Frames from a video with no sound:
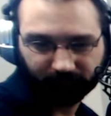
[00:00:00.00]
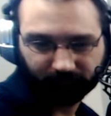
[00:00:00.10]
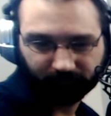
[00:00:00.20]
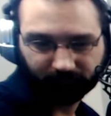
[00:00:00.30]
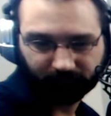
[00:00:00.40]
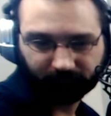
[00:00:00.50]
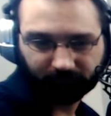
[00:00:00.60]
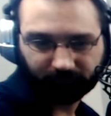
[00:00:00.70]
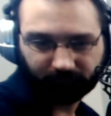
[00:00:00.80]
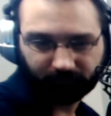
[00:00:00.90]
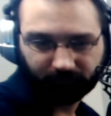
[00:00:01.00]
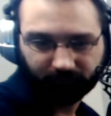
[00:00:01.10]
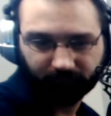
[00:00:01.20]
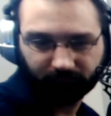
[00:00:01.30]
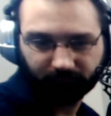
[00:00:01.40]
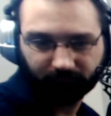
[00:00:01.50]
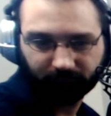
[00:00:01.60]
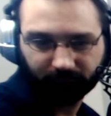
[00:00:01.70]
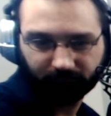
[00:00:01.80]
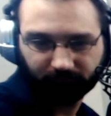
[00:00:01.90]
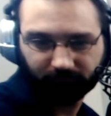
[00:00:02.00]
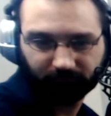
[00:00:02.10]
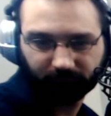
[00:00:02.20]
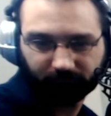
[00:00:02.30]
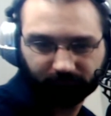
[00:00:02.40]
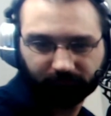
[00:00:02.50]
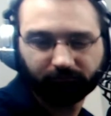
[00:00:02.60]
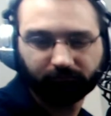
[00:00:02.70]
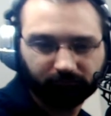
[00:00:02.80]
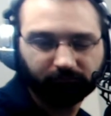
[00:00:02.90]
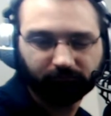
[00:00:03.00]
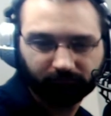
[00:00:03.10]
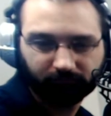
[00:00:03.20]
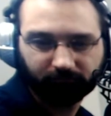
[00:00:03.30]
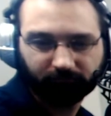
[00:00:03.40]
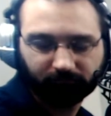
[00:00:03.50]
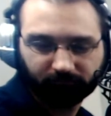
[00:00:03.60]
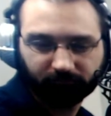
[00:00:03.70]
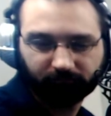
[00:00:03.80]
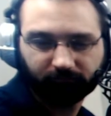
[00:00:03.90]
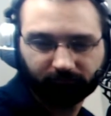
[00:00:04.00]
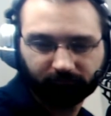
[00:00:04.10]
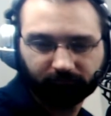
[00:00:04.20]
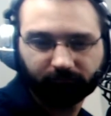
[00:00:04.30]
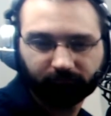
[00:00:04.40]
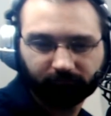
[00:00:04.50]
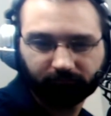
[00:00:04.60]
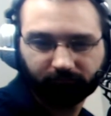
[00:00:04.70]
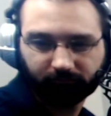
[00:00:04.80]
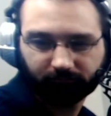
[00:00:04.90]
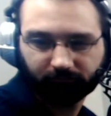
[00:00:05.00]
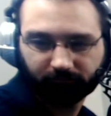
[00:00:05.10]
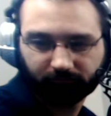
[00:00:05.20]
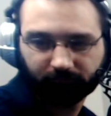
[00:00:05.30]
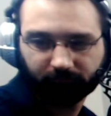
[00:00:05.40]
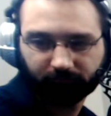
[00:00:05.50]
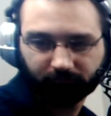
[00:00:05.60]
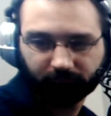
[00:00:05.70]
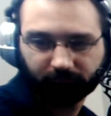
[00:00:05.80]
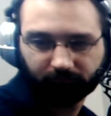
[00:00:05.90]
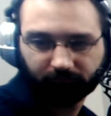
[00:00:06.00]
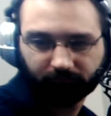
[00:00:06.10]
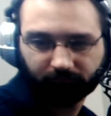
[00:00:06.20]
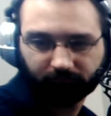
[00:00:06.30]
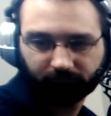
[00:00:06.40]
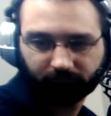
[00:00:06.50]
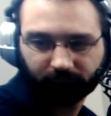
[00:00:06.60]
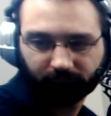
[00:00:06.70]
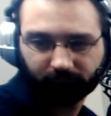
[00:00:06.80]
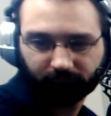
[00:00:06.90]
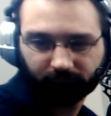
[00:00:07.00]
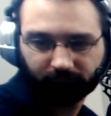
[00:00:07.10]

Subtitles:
[no speech]